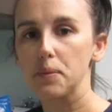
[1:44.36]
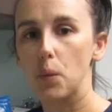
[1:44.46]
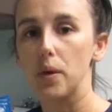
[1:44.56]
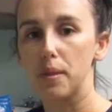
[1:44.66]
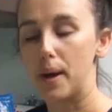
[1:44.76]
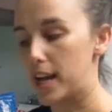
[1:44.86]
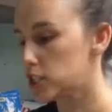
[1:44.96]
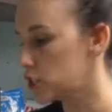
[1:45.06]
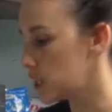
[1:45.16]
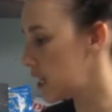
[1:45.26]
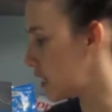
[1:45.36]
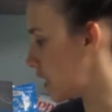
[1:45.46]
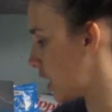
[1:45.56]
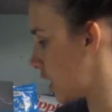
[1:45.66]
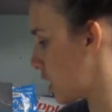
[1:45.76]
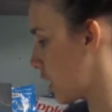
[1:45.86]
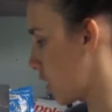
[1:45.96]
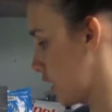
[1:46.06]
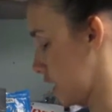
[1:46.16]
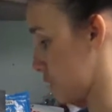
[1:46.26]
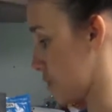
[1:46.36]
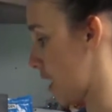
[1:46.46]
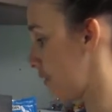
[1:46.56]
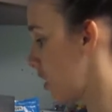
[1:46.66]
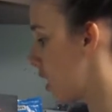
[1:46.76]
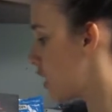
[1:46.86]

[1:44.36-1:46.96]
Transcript: with the pastor and his wife.